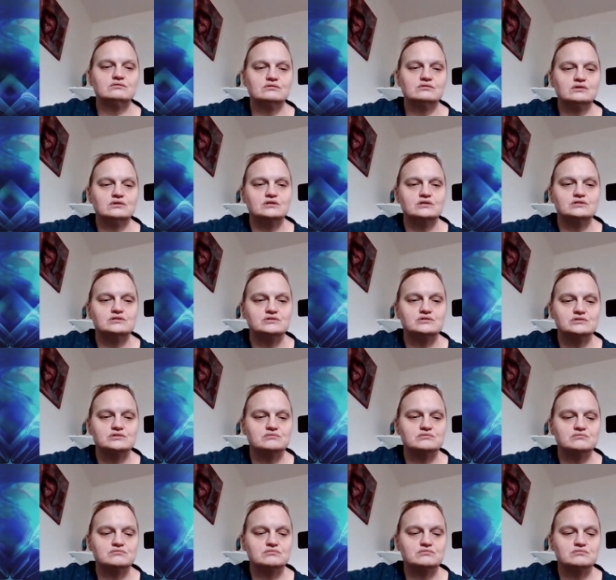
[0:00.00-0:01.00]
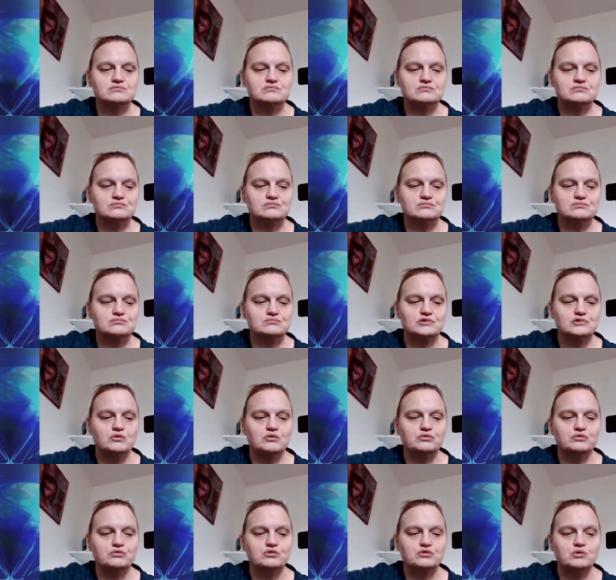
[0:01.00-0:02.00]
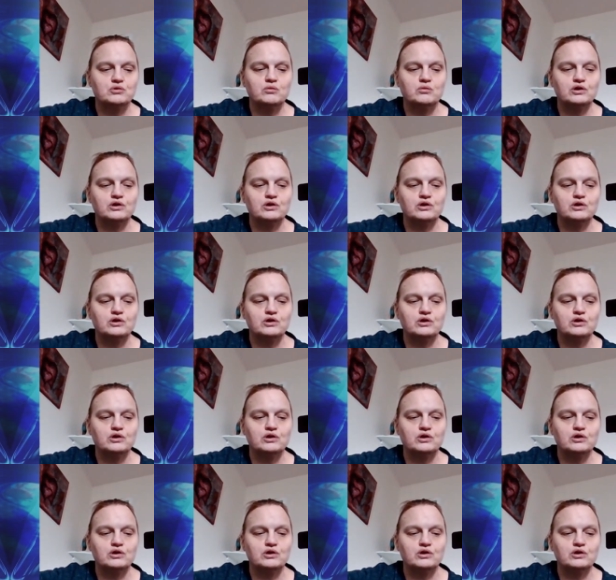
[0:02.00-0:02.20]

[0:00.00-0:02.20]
is going through what we're